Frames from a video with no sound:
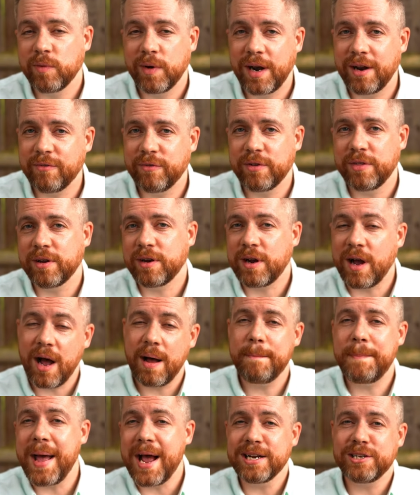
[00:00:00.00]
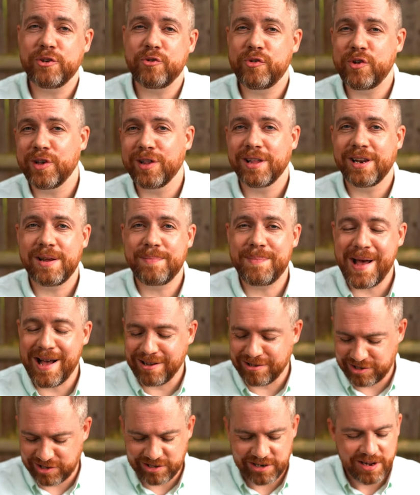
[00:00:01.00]
whatever, the compact utility
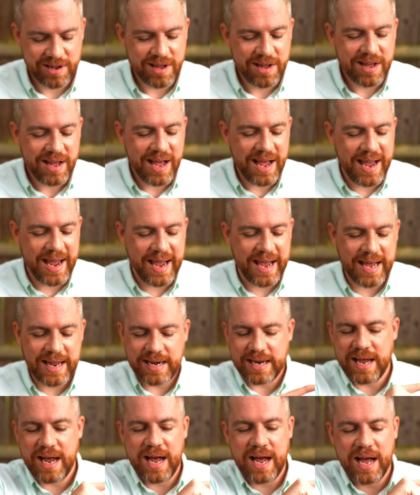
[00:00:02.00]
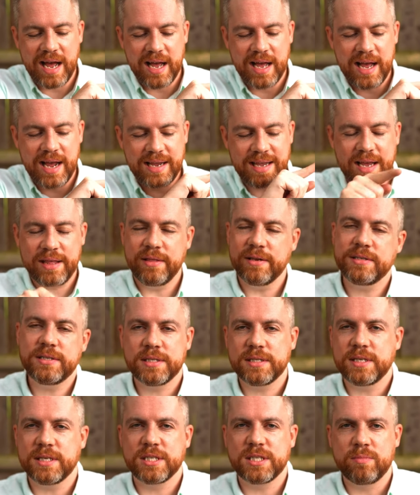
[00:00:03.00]
pouch. And uh, again, this
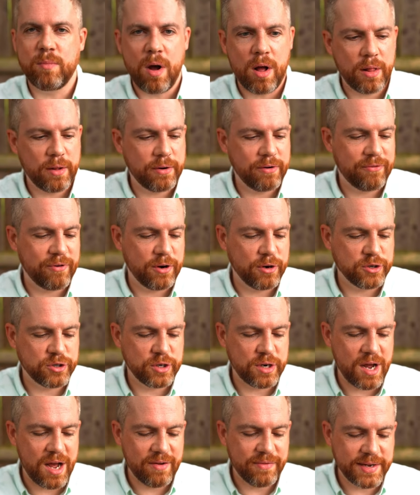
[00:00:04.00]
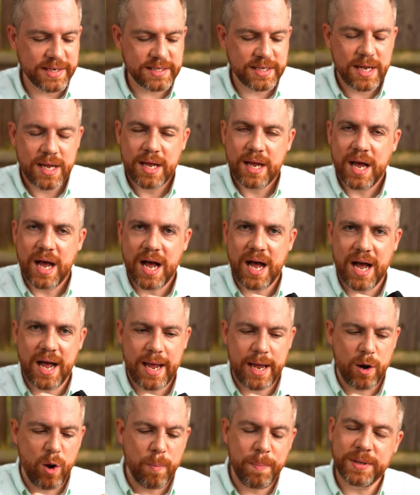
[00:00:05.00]
is the smaller version of it. Uh,
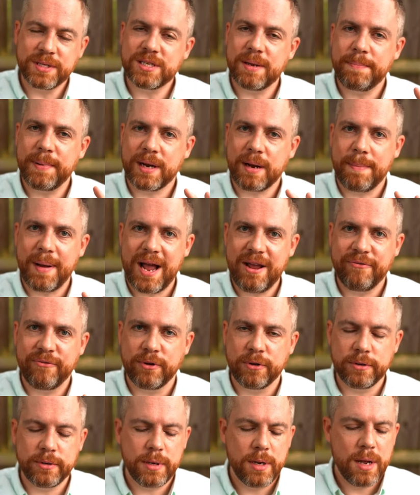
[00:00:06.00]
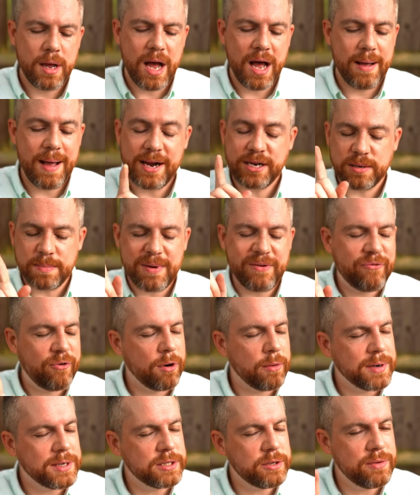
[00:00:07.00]
it opens up like a bifold. Uh, actually,
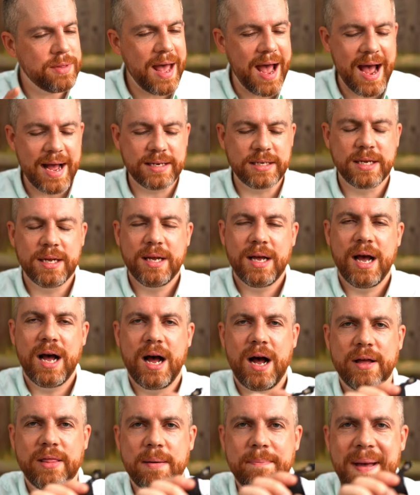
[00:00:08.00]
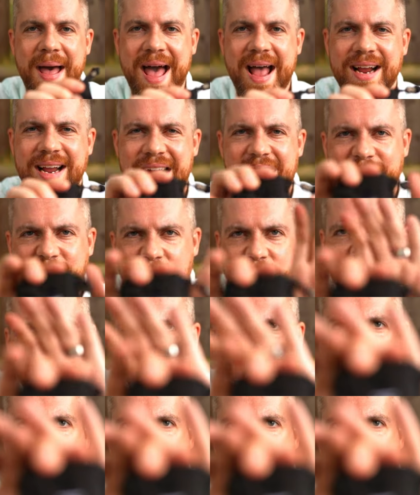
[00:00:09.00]
before we do that, uh, on the back, I haven't actually